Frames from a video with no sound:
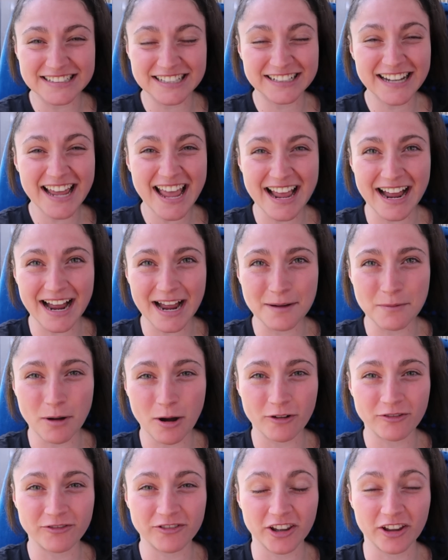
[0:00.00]
Today I am
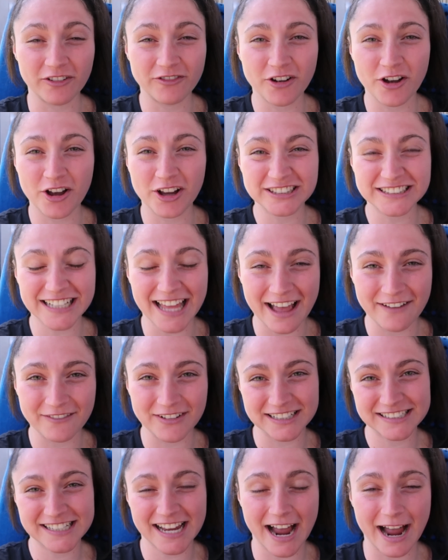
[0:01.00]
off for the first
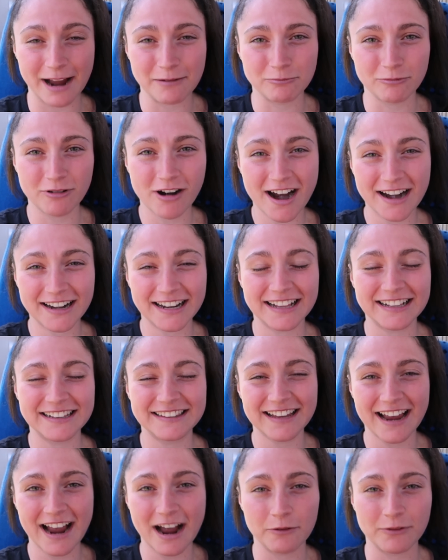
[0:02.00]
ever time riding
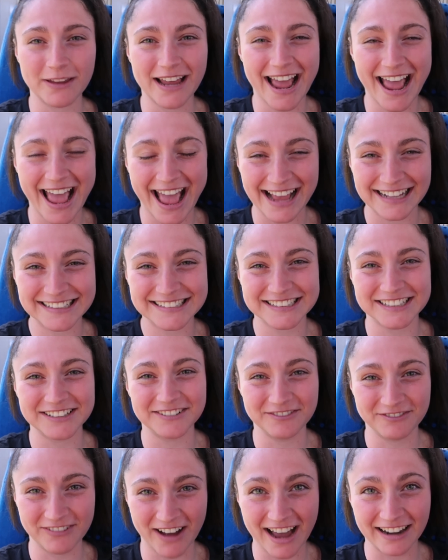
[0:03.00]
down the Esk
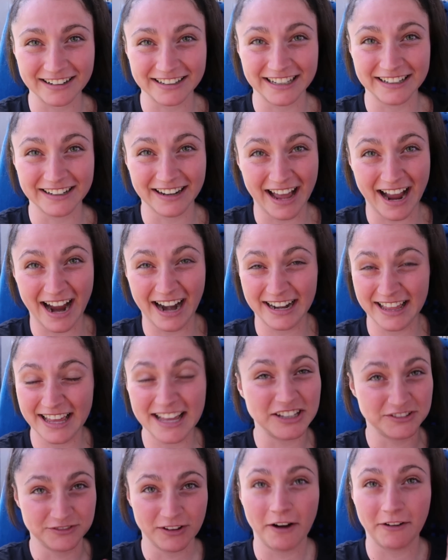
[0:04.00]
Valley line.
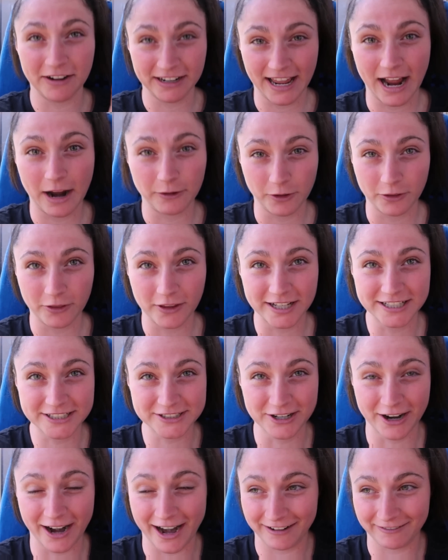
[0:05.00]
It is very loud on this
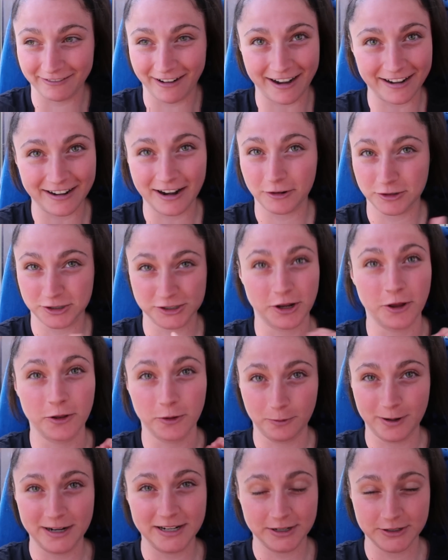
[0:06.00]
train right now because all
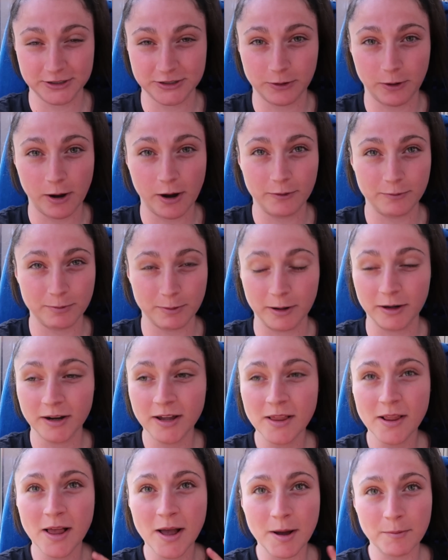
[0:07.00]
the windows are open,
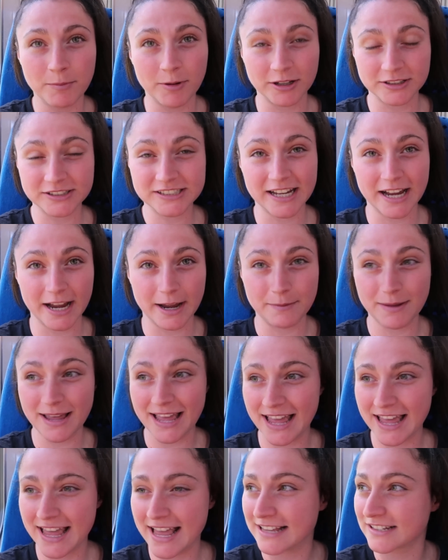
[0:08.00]
but
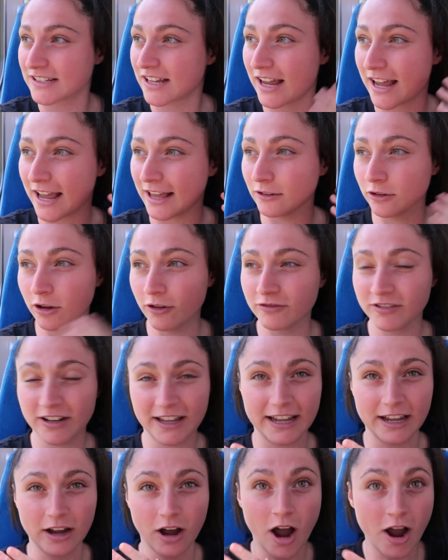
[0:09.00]
it is a
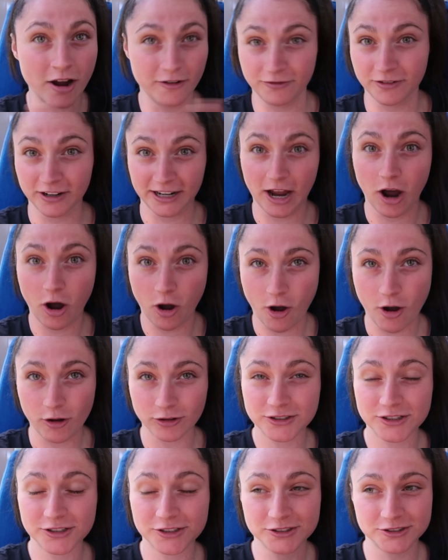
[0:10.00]
lovely, hopefully hot,
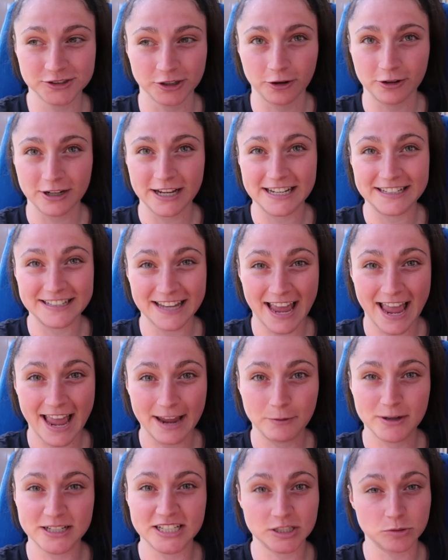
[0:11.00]
sunny
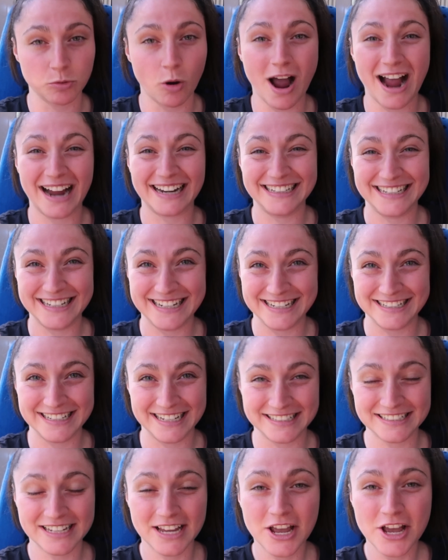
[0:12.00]
day, which is what I
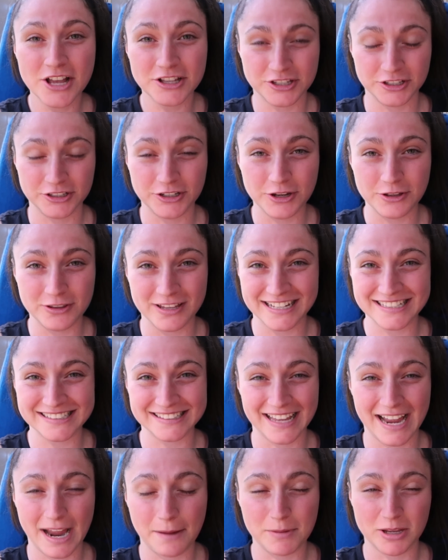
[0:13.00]
needed to do this
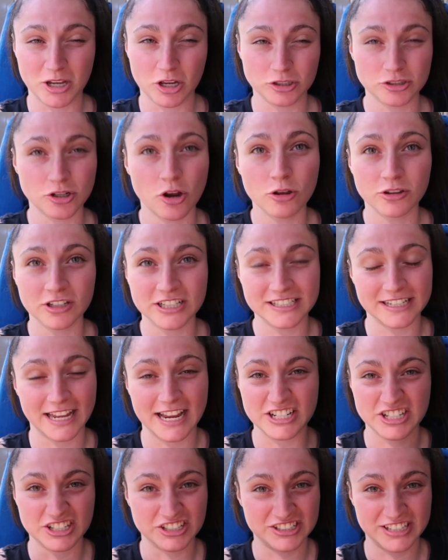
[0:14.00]
line because all the
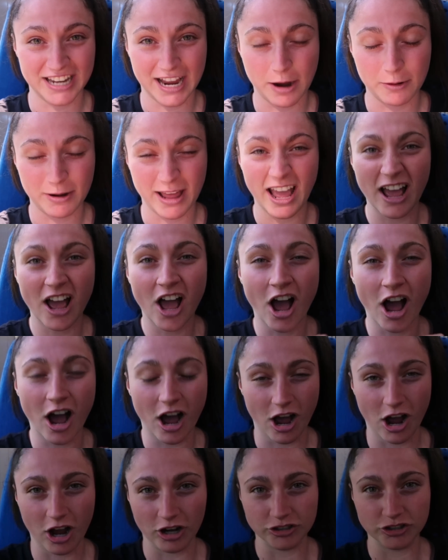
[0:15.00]
stations down it
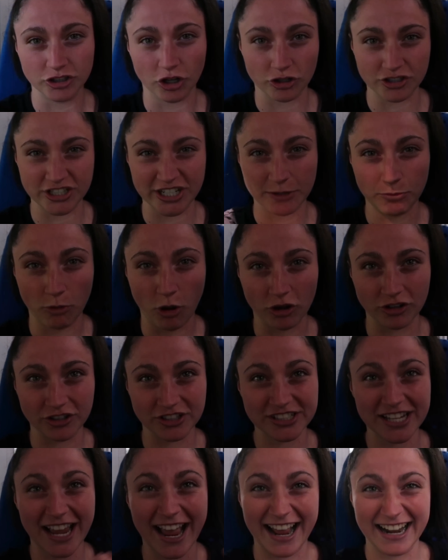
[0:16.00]
are dodgy ones,
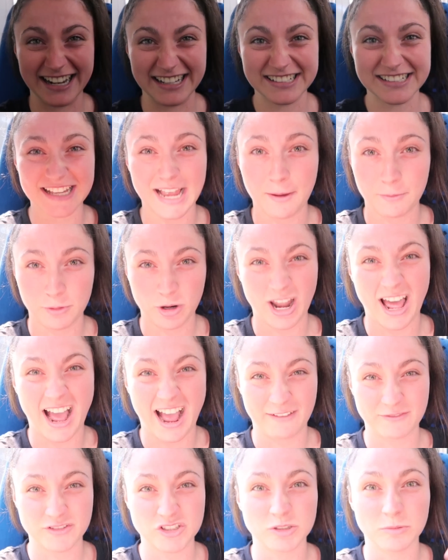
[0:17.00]
hence I'm going to
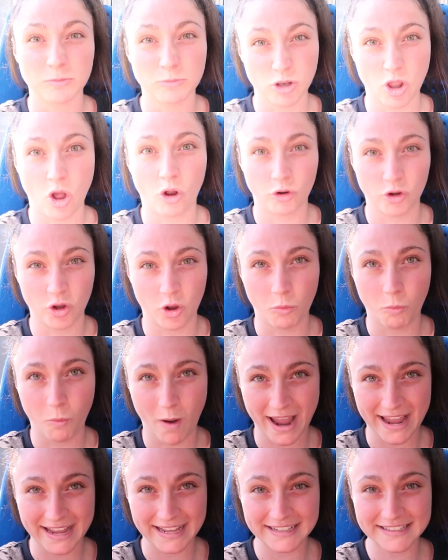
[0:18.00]
have some longer
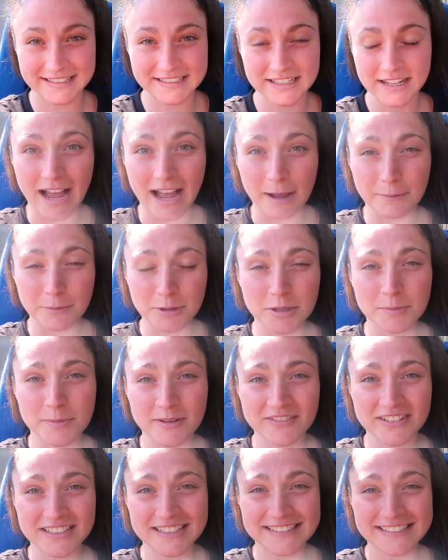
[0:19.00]
waits. I'm going to
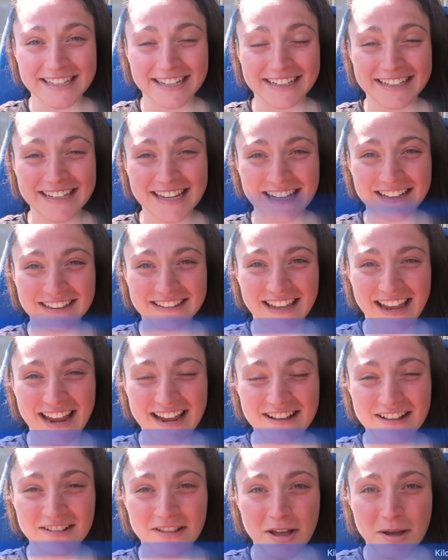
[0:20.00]
be visiting
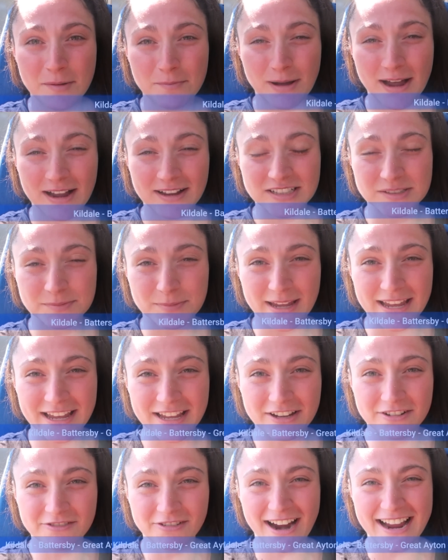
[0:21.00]
Kildale,
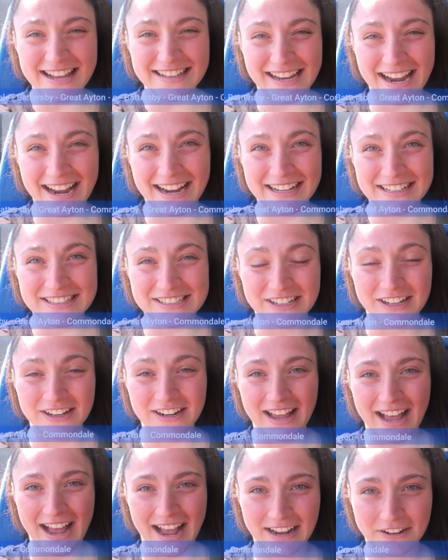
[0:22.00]
Battersby, Great
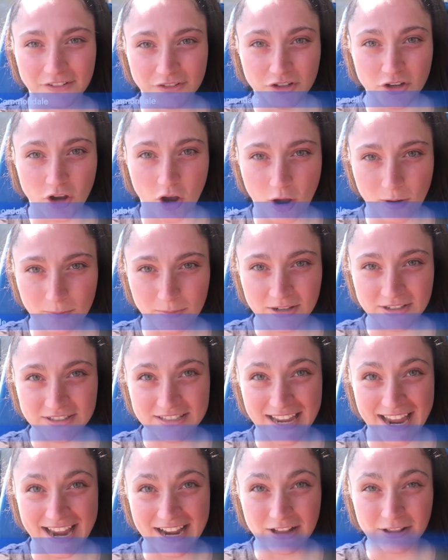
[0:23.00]
Ayton and
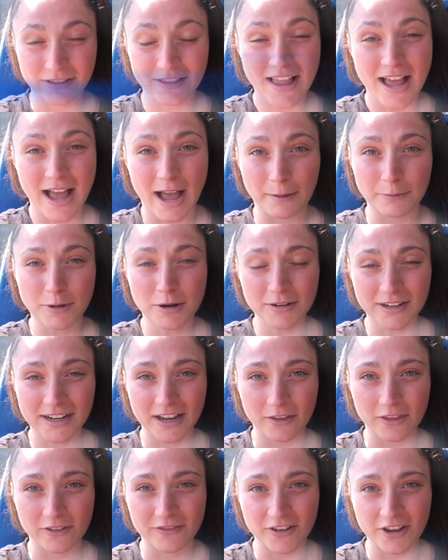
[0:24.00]
Commondale. I'm currently
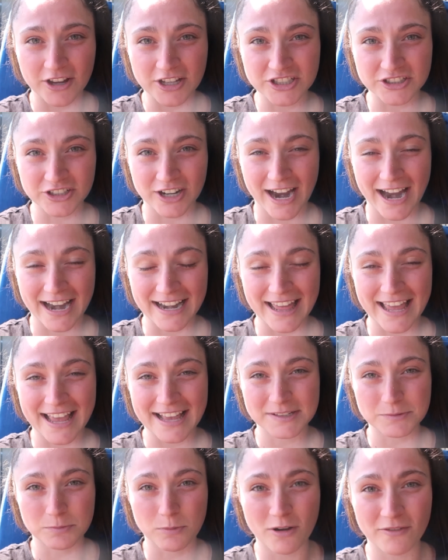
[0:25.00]
on the first train.
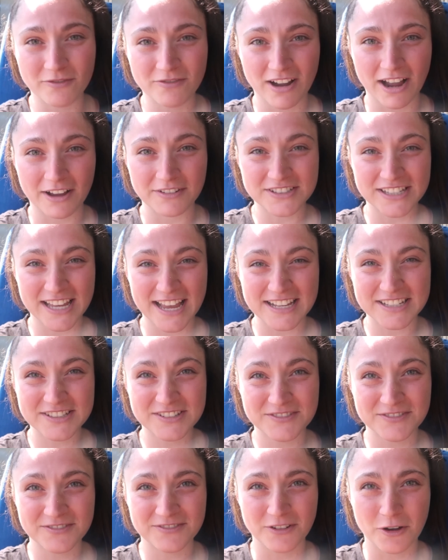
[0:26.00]
It's
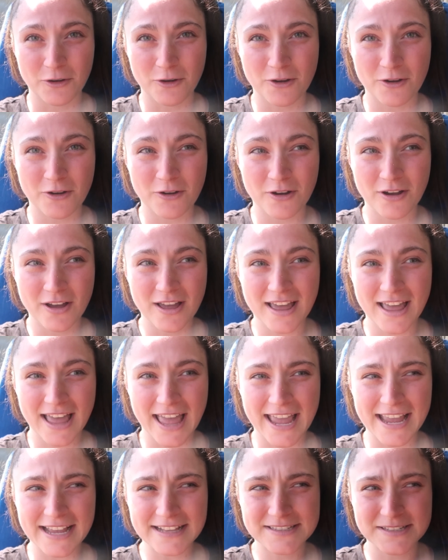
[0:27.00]

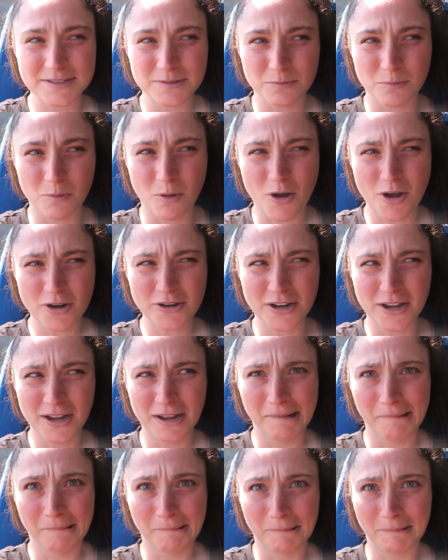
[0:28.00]
156481,
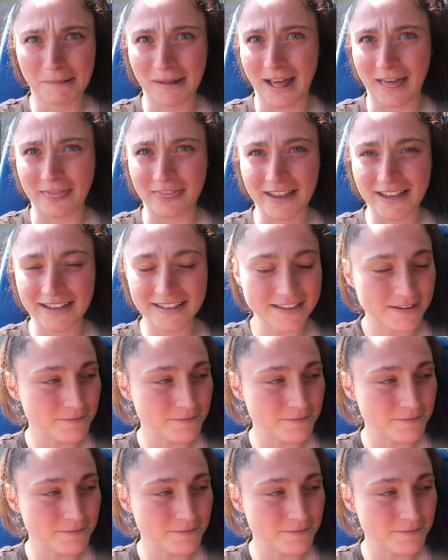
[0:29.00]
I think.